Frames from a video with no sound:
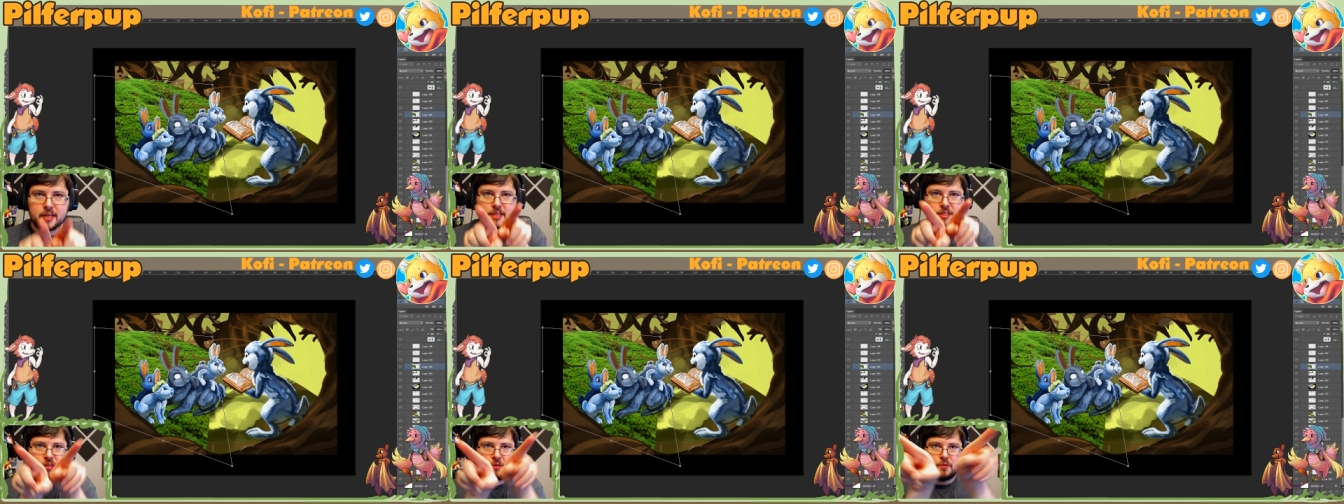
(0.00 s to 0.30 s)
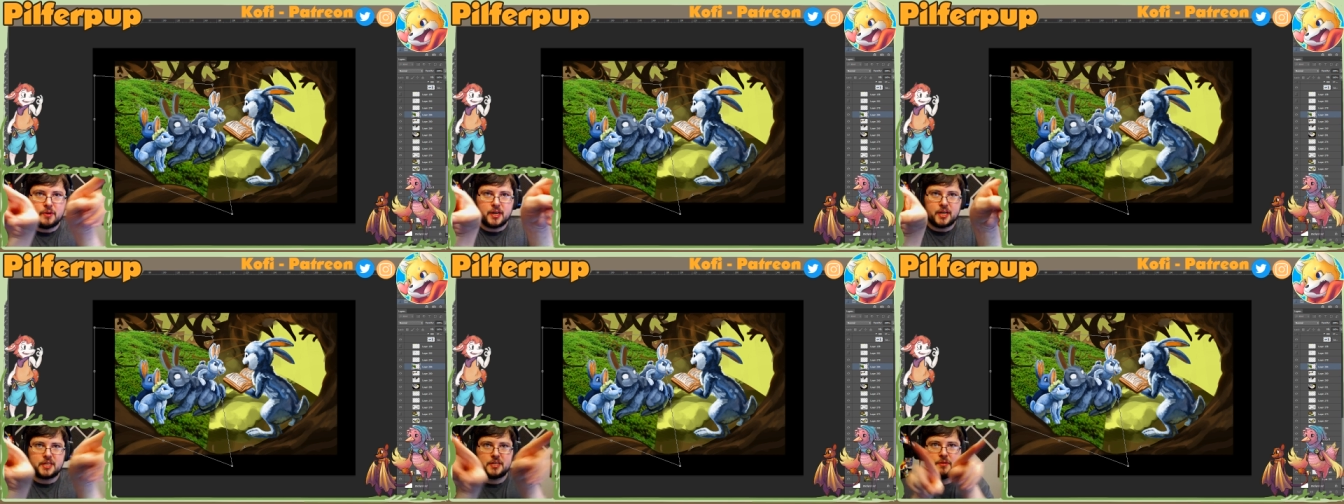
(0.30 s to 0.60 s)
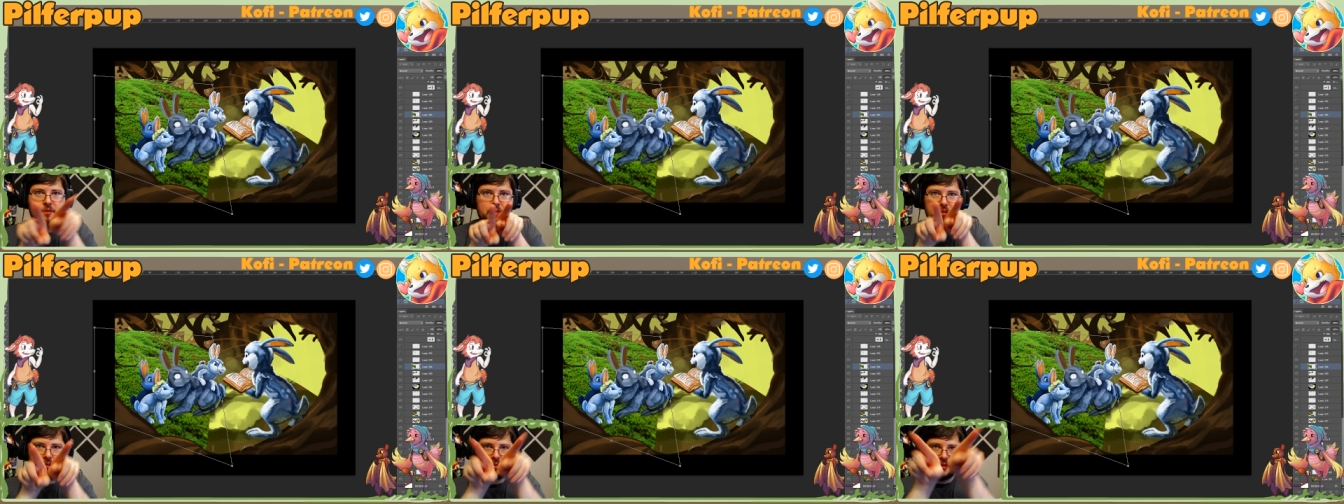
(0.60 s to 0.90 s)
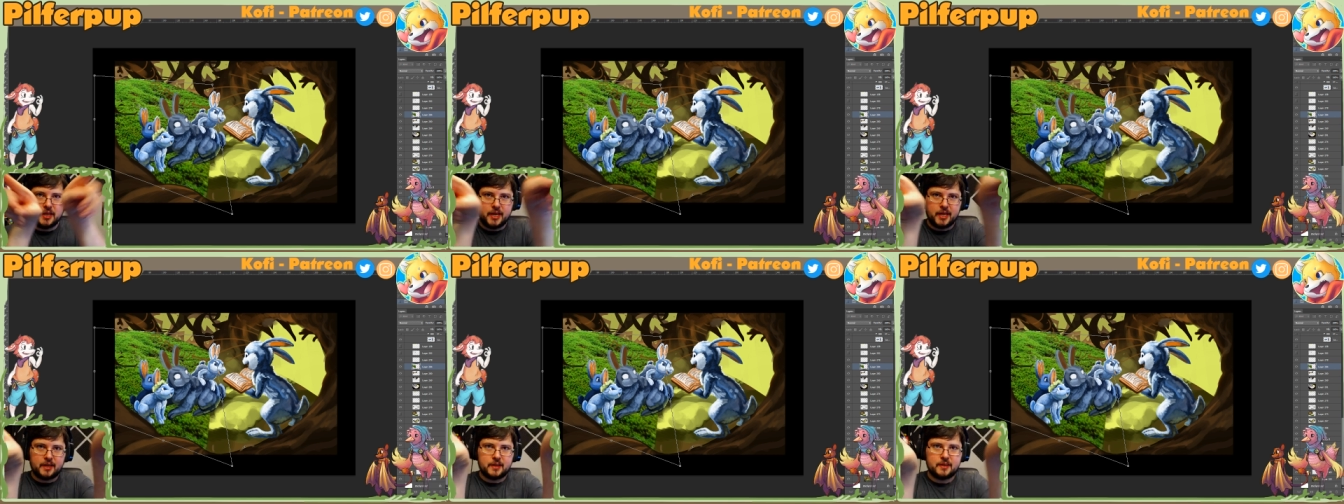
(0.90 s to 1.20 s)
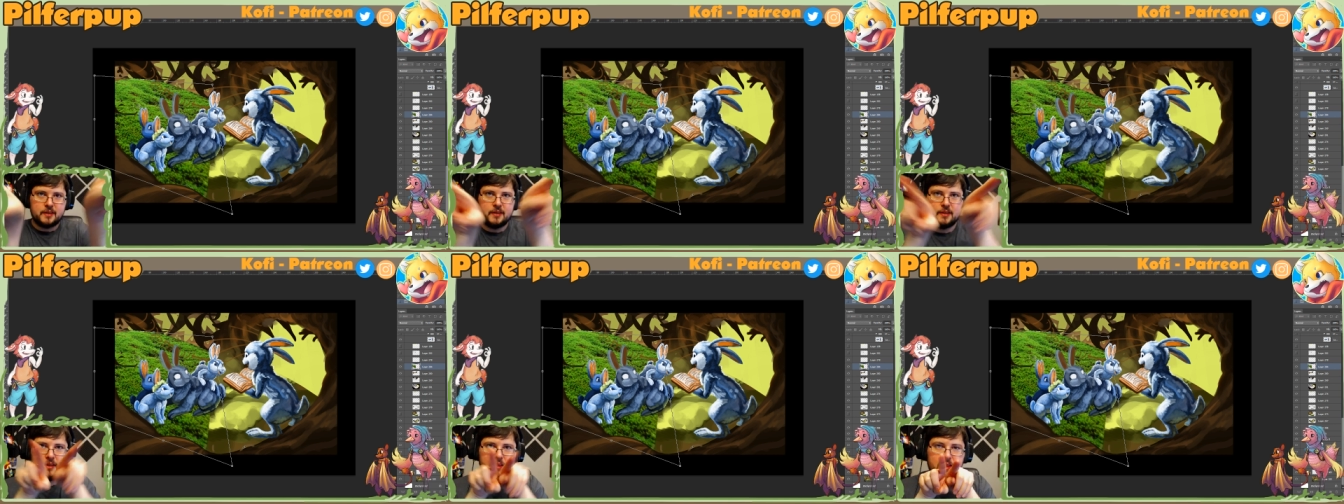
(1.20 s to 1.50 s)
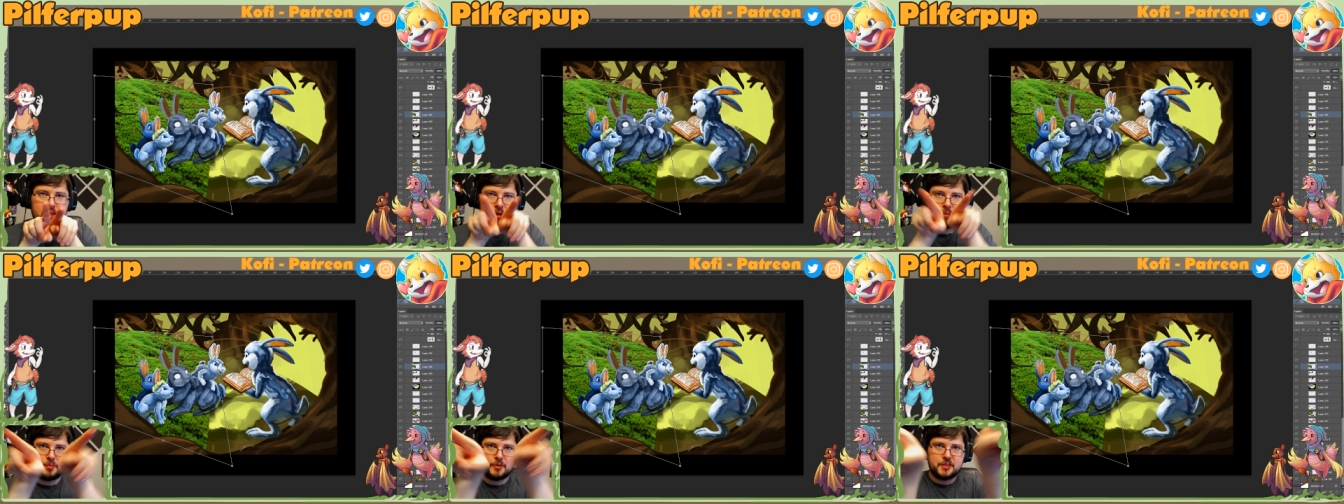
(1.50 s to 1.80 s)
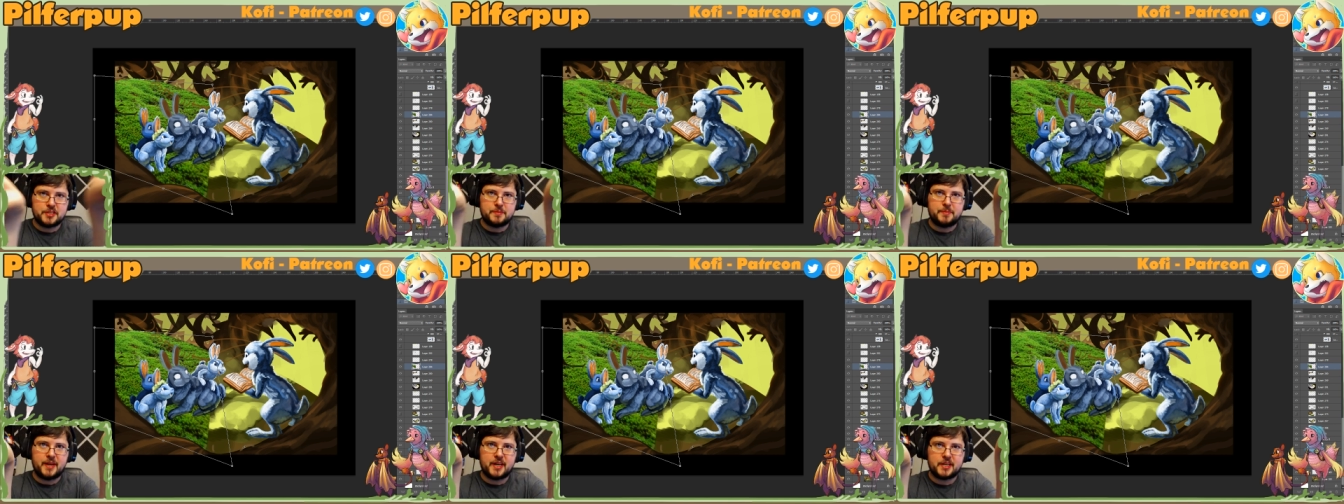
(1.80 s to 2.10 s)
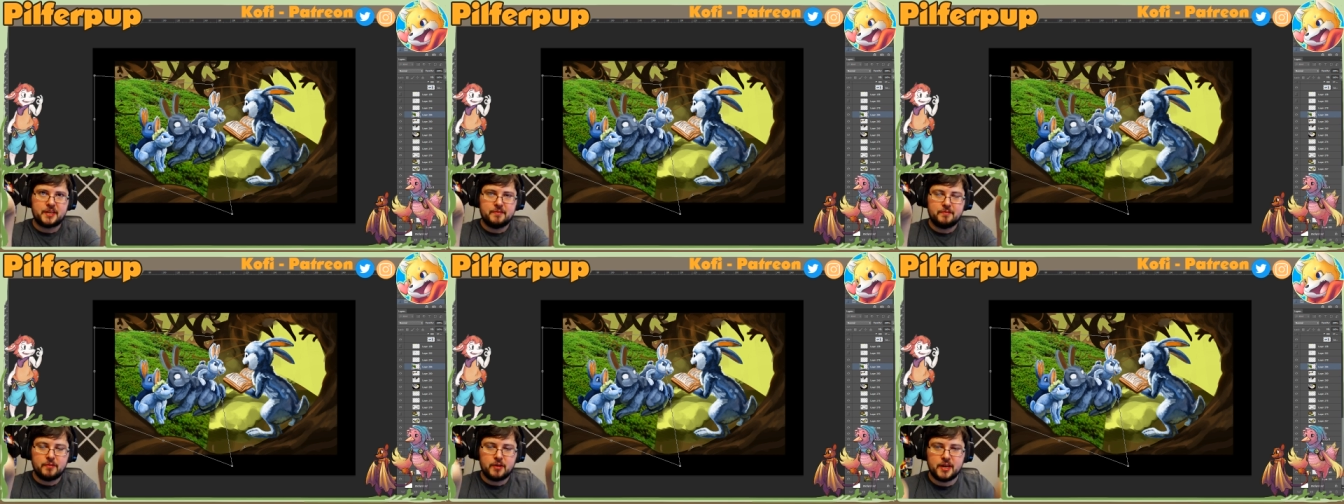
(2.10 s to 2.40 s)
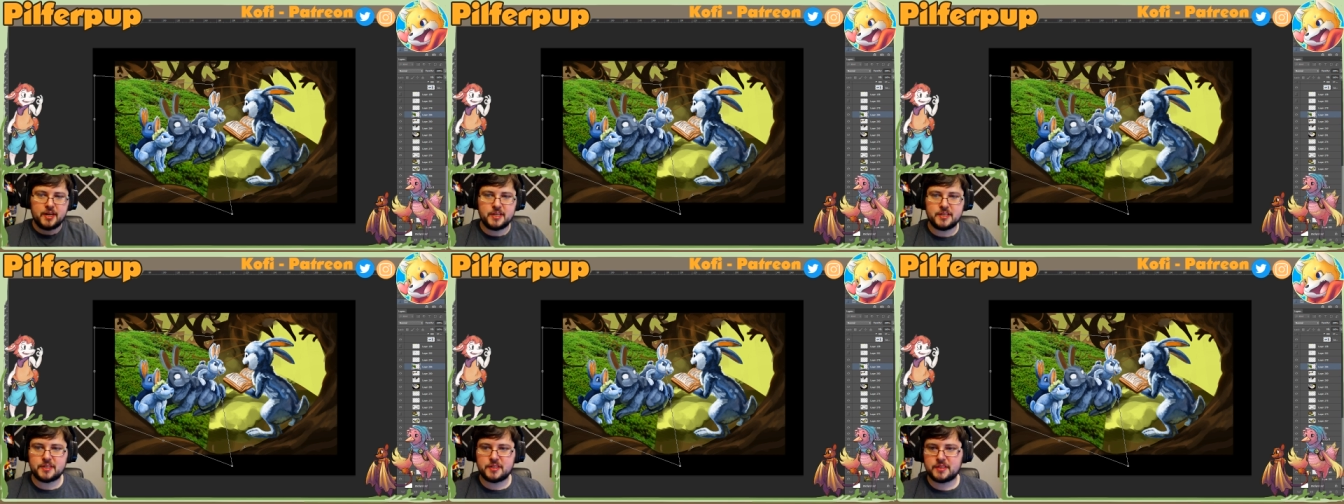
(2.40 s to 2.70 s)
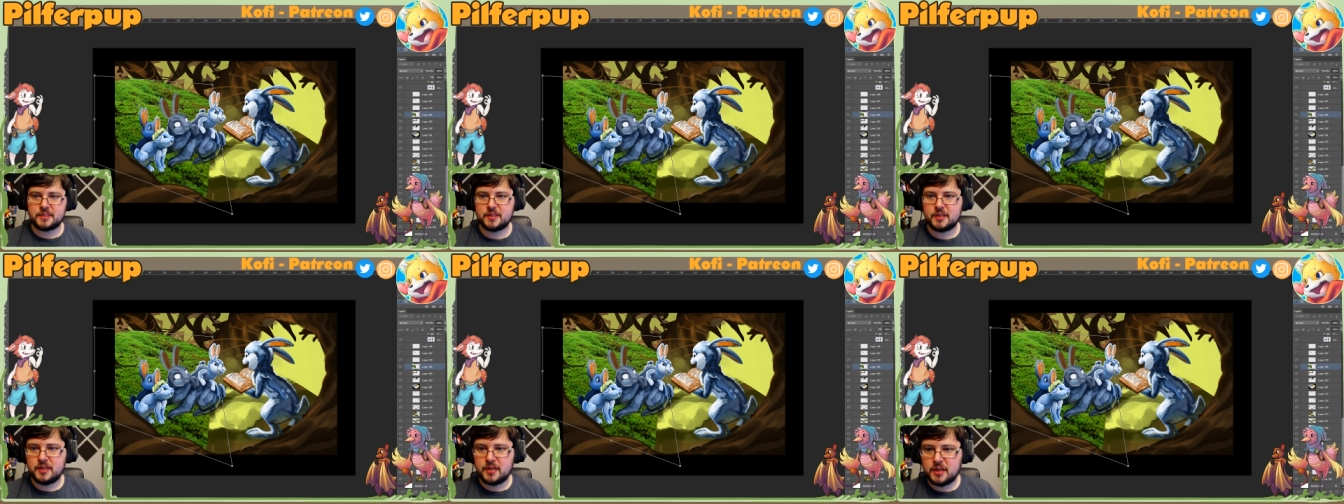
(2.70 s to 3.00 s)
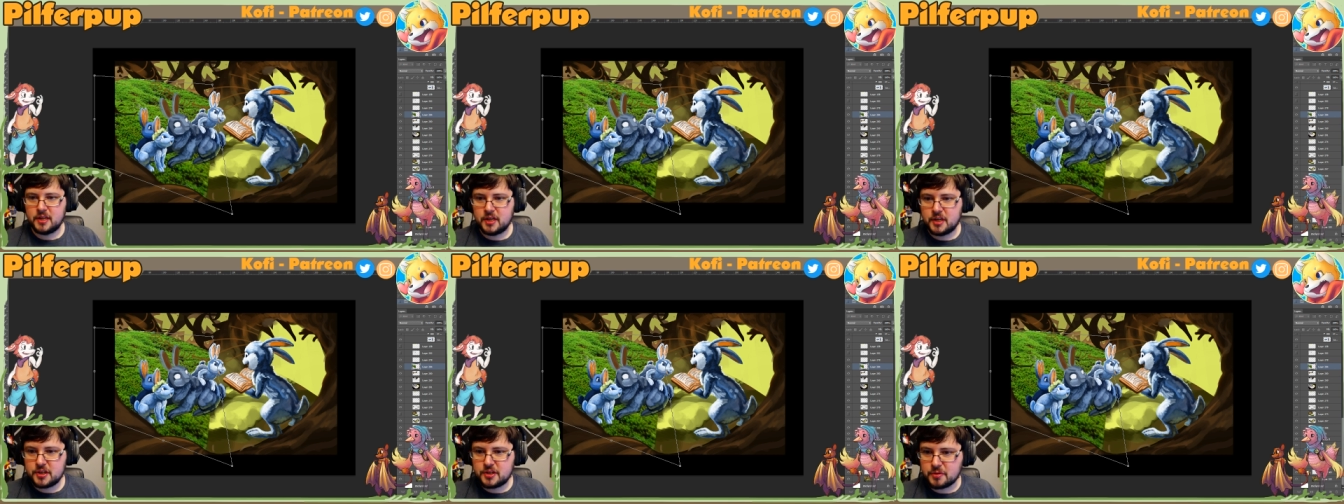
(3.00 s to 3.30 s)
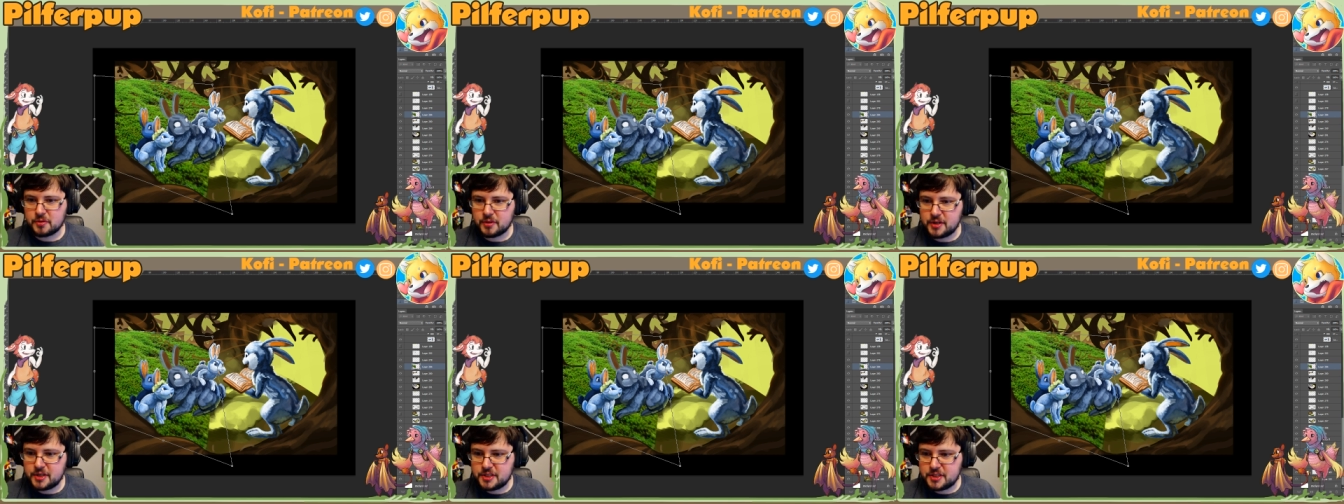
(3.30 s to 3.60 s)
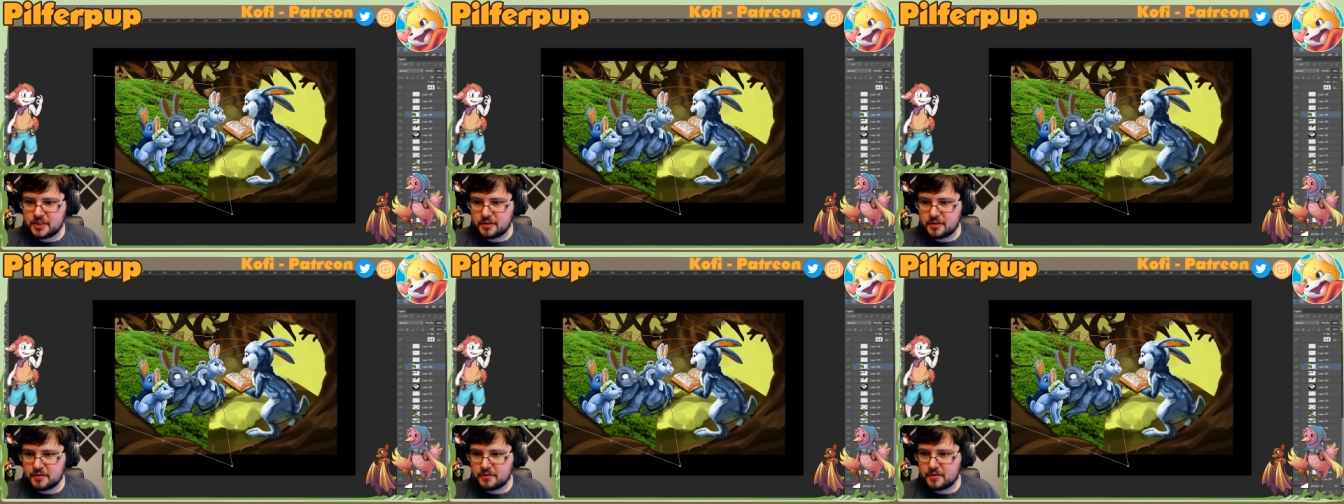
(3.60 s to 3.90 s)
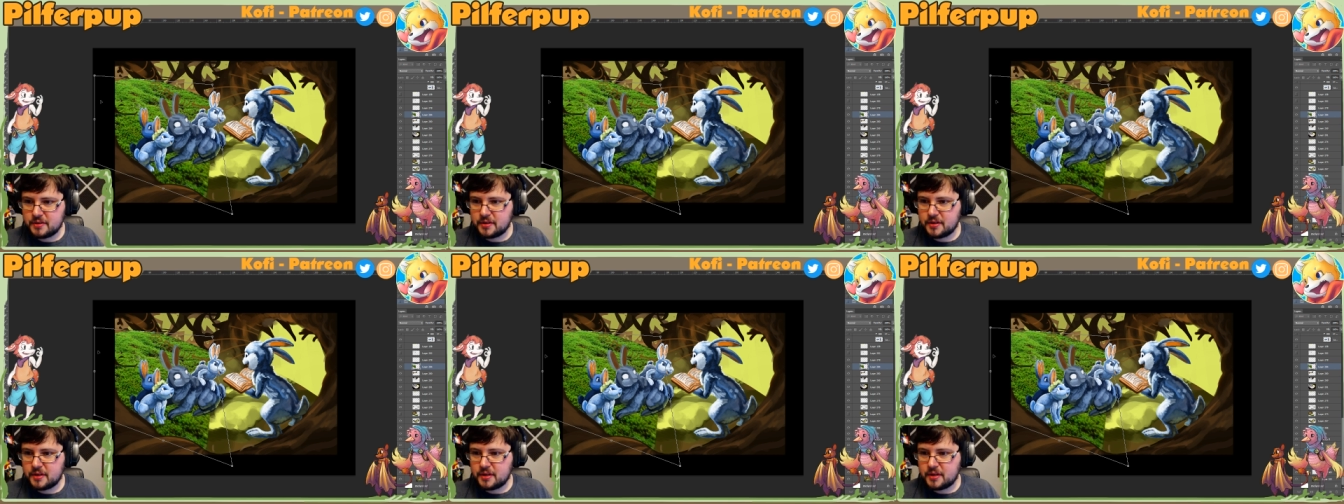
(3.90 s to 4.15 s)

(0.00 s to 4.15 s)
Because you want it to go like perspective wise towards you.